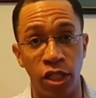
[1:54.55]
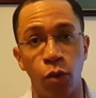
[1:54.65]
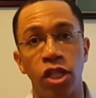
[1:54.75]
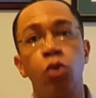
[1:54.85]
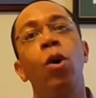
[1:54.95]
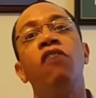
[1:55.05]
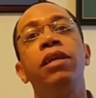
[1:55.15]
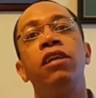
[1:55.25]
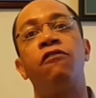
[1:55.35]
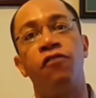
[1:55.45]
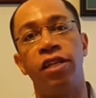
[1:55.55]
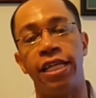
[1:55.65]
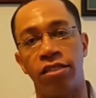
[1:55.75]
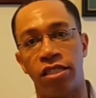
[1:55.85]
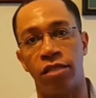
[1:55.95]
And so what the 12-minute
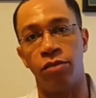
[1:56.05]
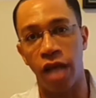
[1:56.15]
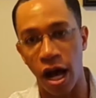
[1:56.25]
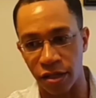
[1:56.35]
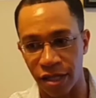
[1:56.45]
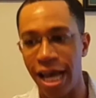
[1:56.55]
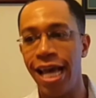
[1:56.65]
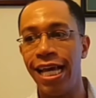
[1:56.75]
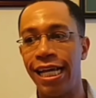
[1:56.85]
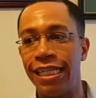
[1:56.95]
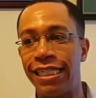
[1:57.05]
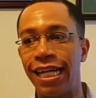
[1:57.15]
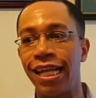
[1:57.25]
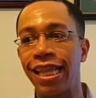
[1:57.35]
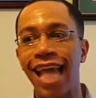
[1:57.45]
affiliate system does is
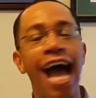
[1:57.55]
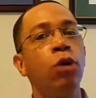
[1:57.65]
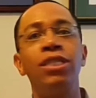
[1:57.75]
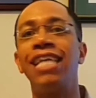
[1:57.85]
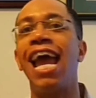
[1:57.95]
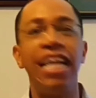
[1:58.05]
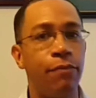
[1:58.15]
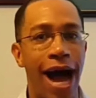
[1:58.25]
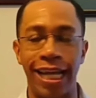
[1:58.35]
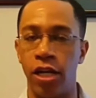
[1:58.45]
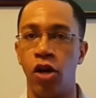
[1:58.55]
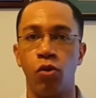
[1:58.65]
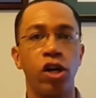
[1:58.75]
it allows anybody,